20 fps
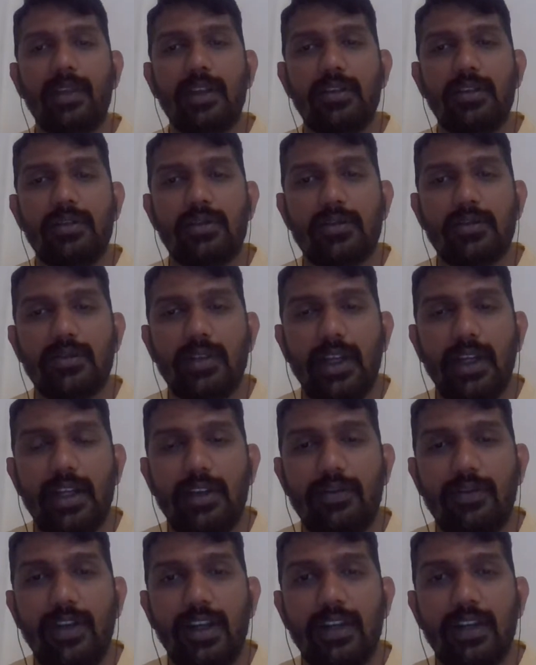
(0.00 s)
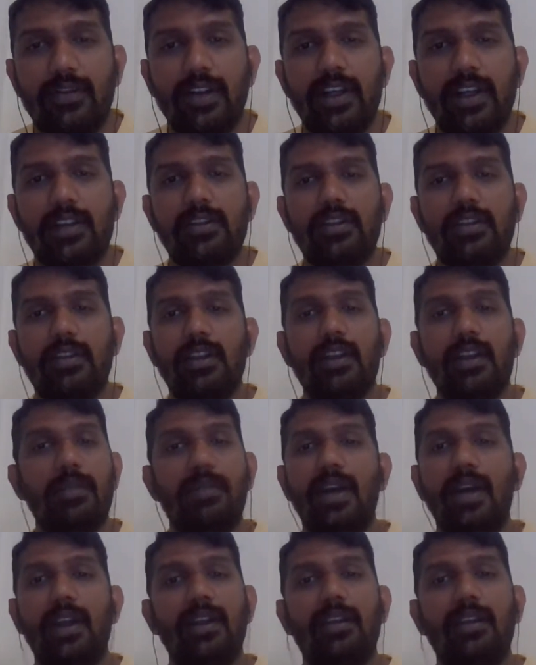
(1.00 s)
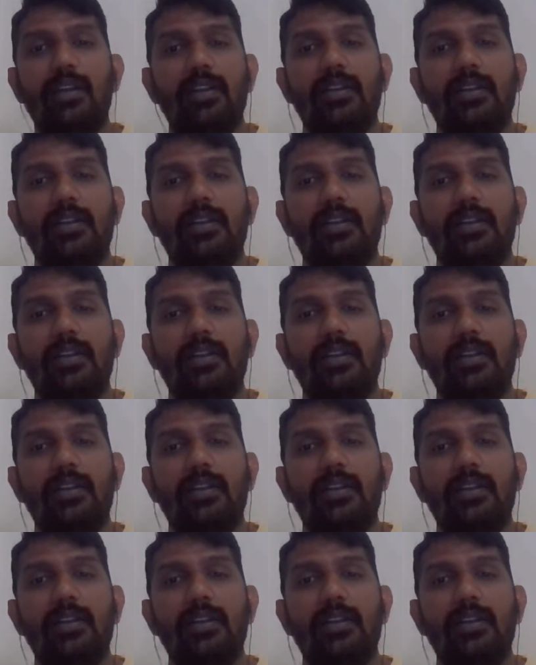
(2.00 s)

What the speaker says: so let when it the